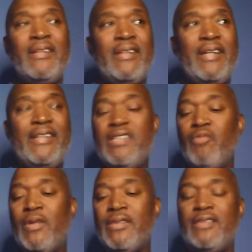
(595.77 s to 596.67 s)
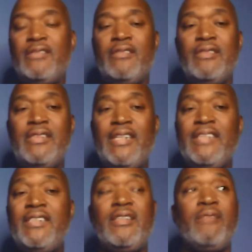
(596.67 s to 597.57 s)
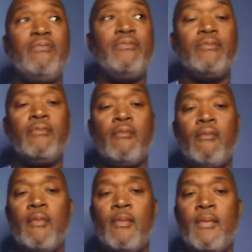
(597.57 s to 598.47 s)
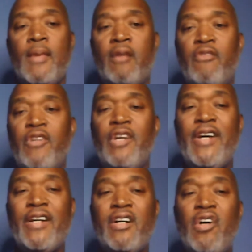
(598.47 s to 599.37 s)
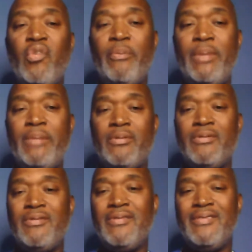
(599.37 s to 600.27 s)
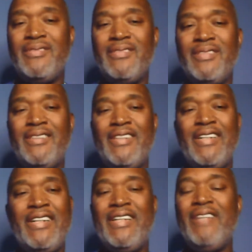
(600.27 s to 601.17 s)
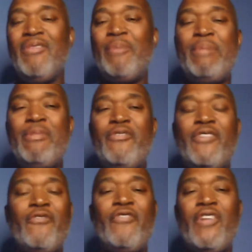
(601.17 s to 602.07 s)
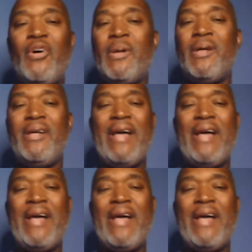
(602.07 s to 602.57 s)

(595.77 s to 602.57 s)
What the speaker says: And this wasn't just right around the corner people. It were people from Florida,